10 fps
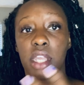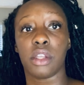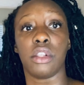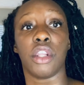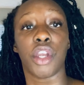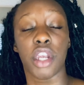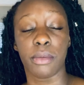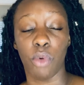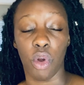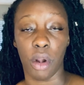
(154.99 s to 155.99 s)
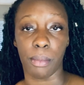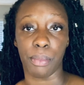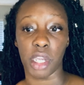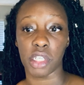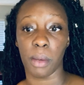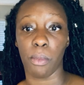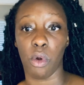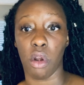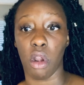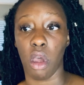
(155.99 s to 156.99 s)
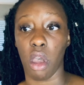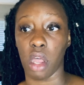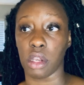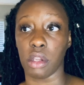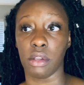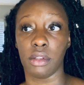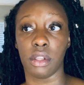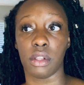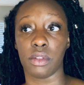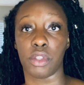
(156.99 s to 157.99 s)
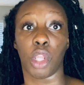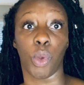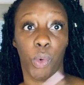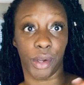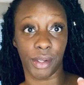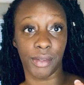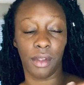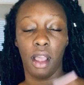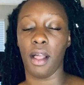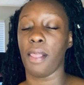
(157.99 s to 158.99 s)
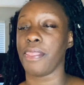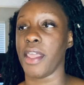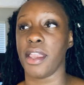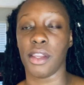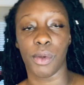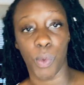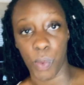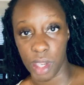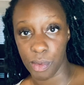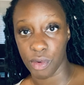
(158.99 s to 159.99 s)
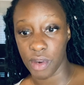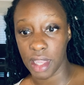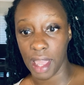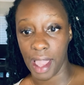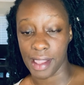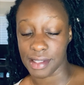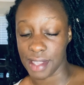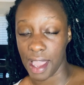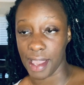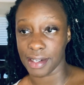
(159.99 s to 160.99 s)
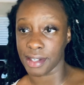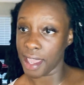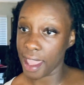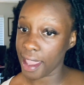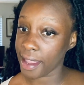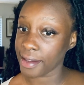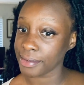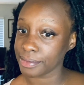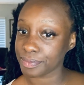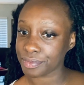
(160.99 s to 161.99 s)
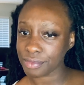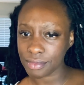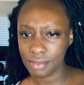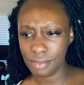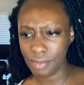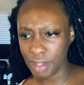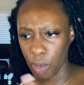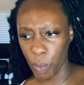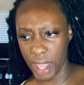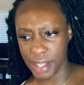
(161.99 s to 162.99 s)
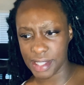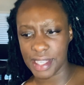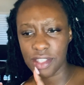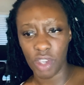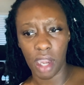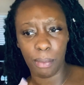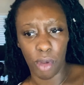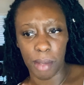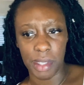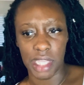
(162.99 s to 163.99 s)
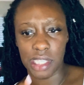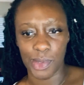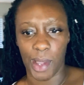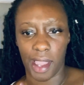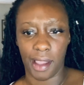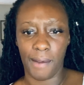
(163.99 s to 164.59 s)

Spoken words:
learn more and brush up more on the Lord, then we will realize that, hey, wait, He's trying to point me this way.